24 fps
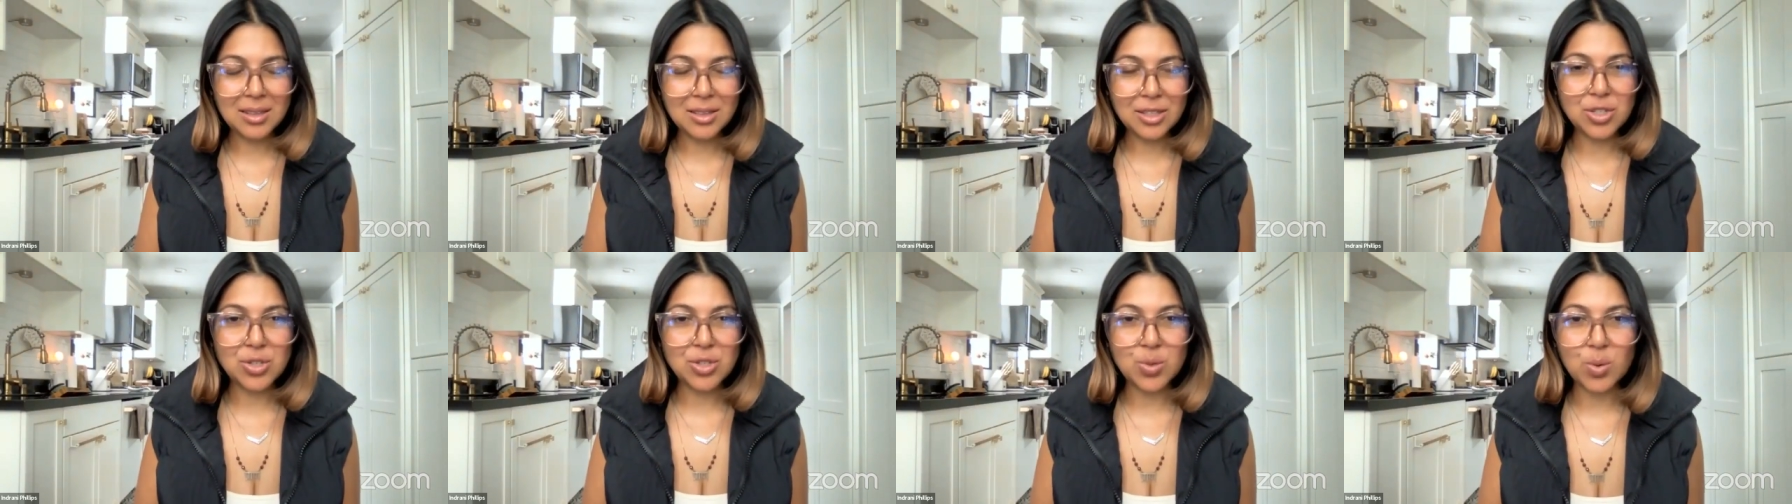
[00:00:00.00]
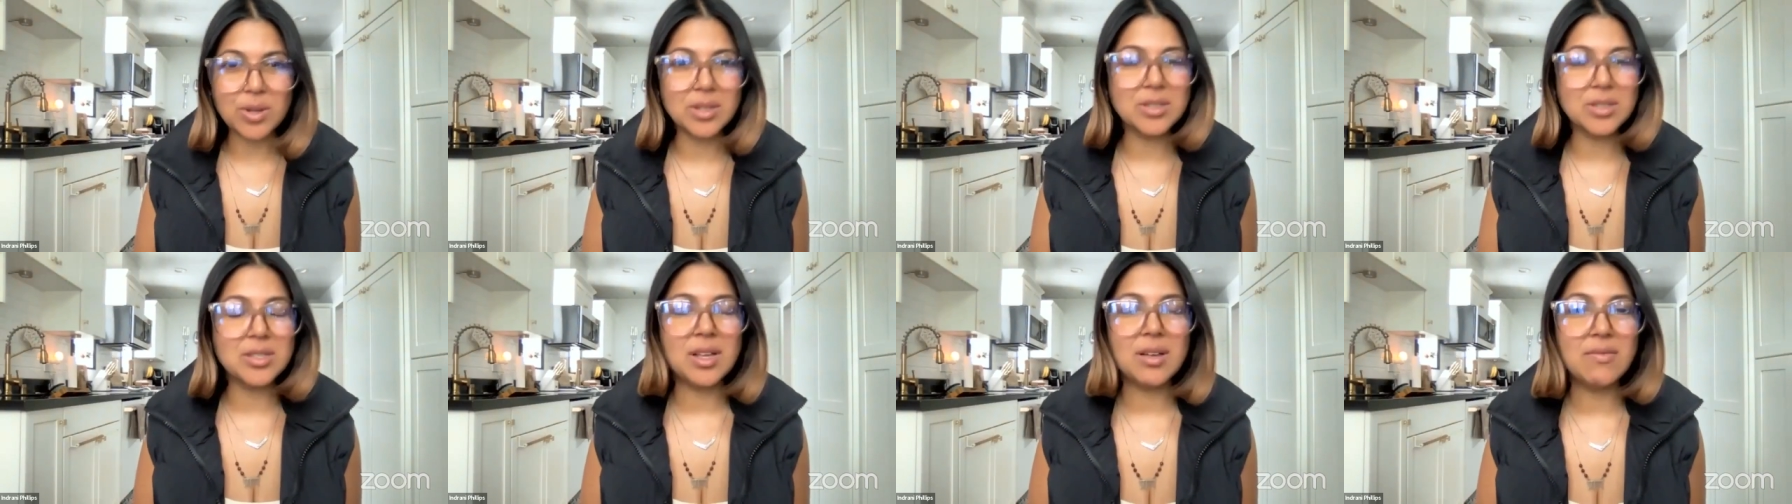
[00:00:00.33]
the
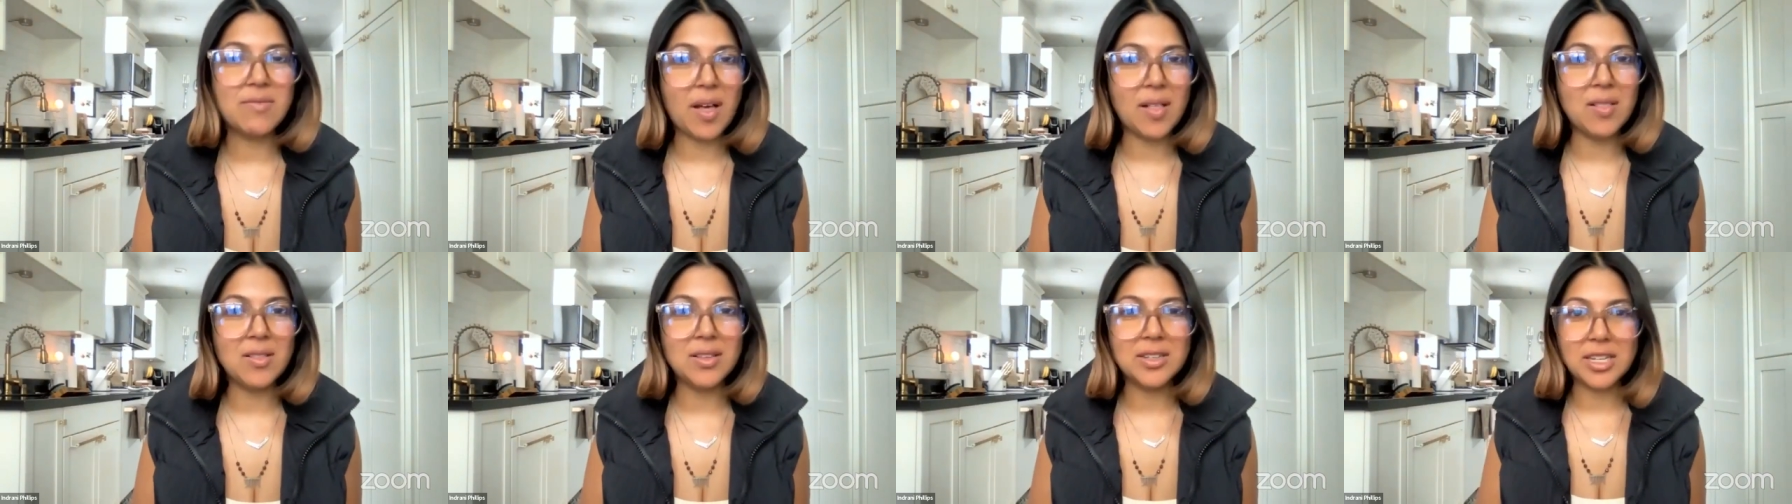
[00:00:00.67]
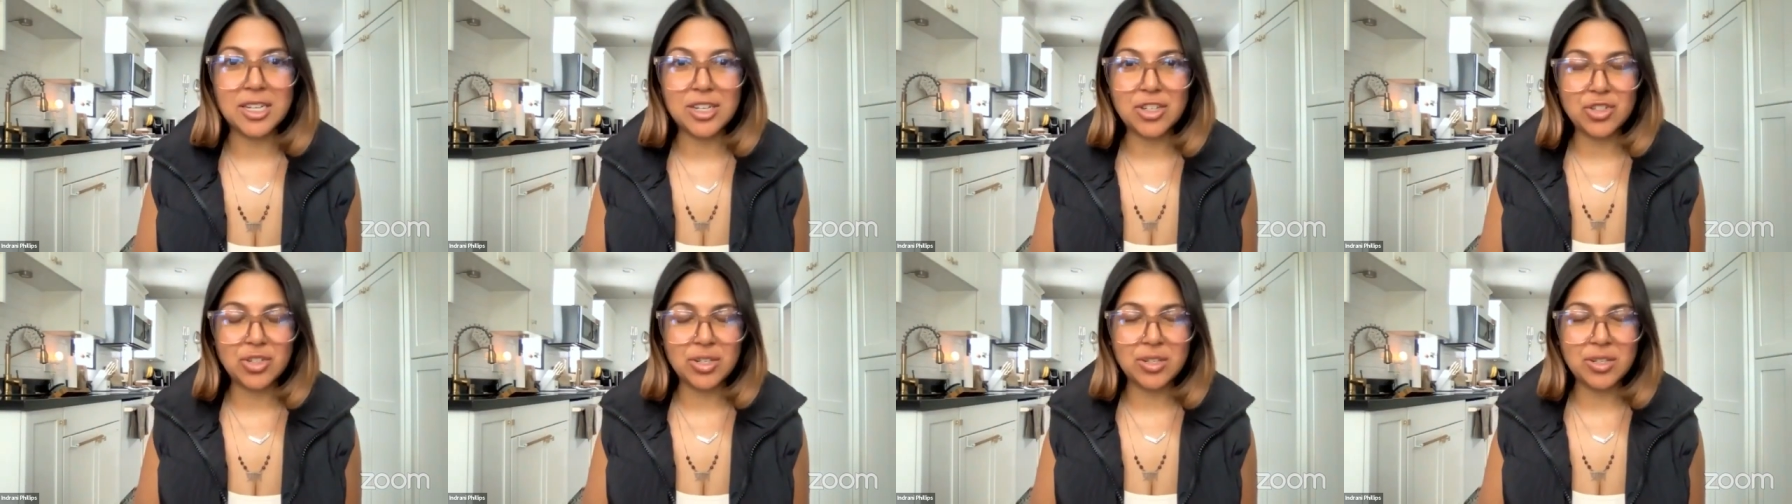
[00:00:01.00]
source of
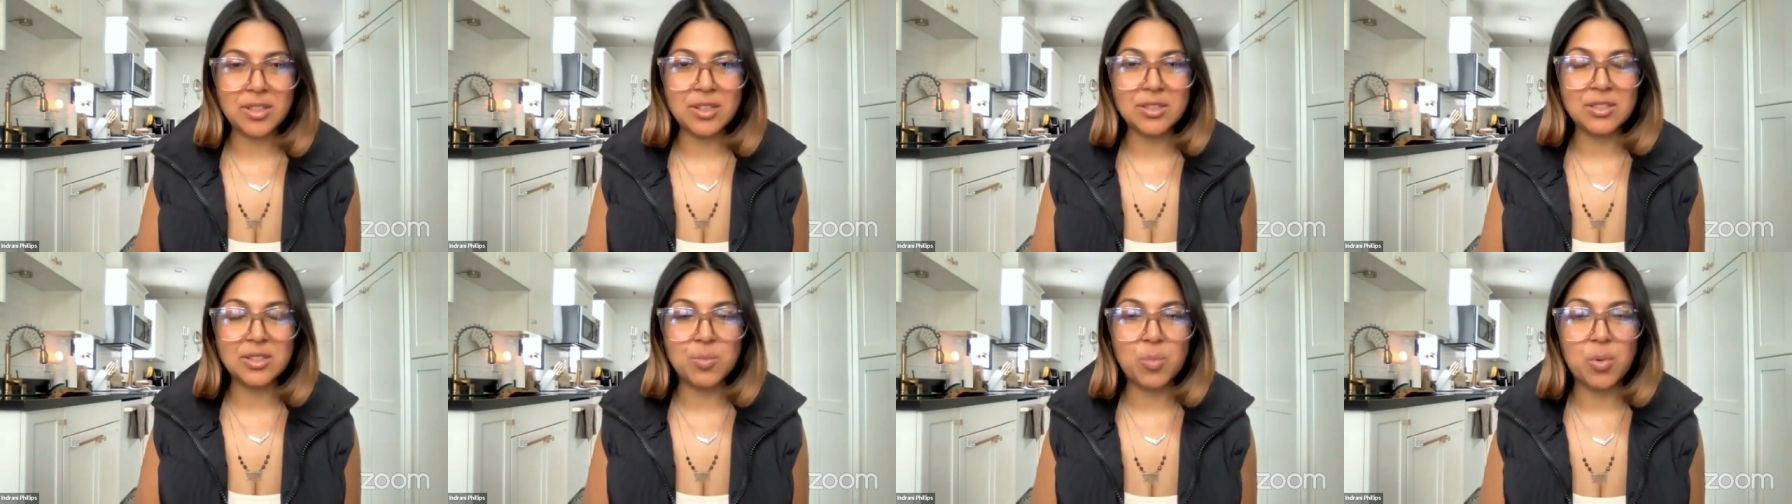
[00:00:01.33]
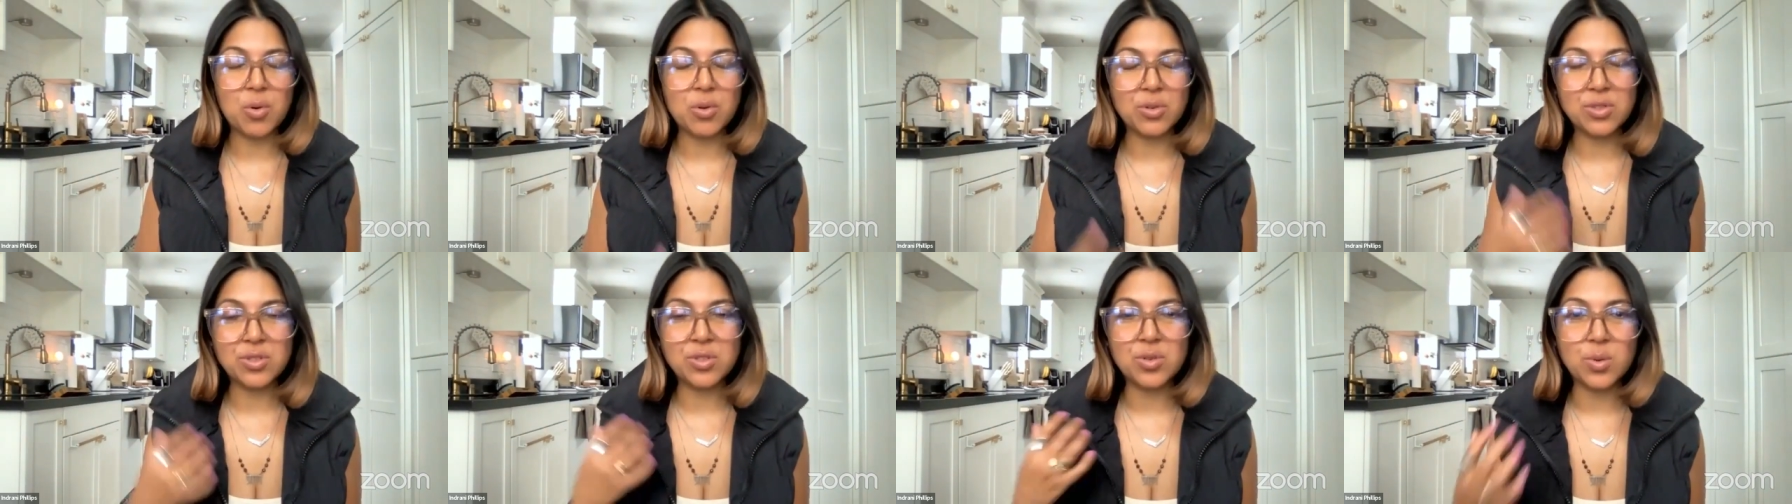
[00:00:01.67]
validation,
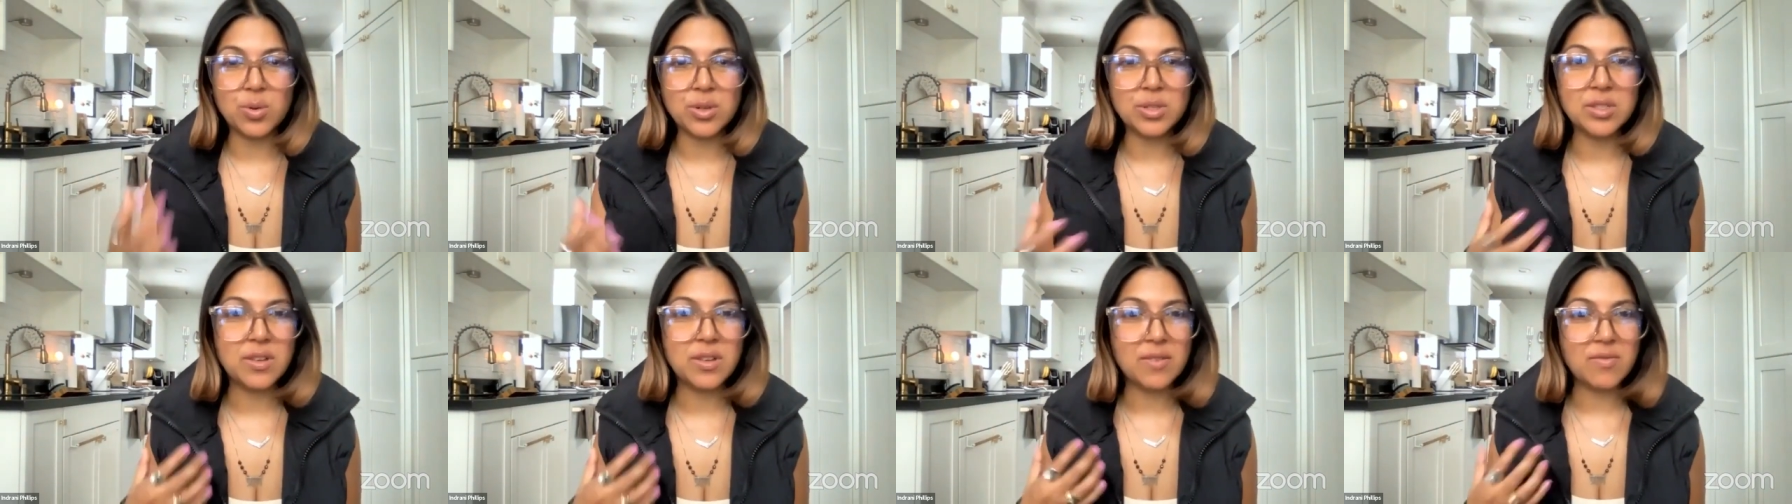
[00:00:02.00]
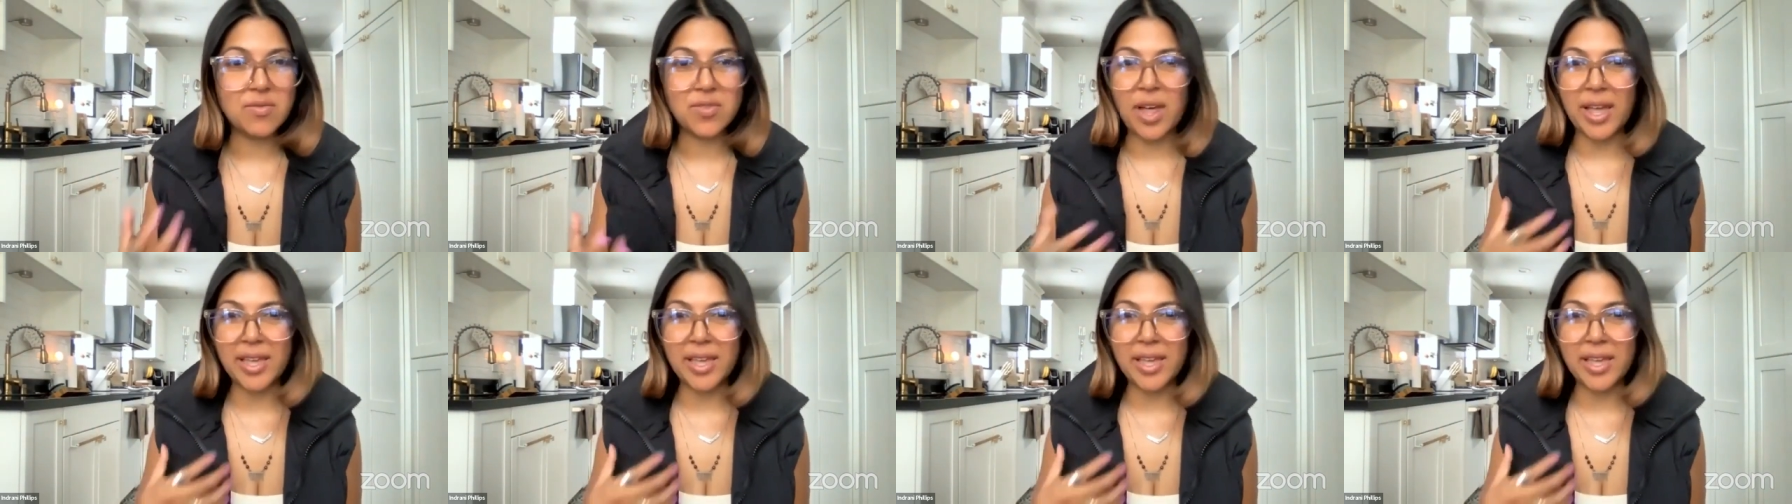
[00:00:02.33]
the source of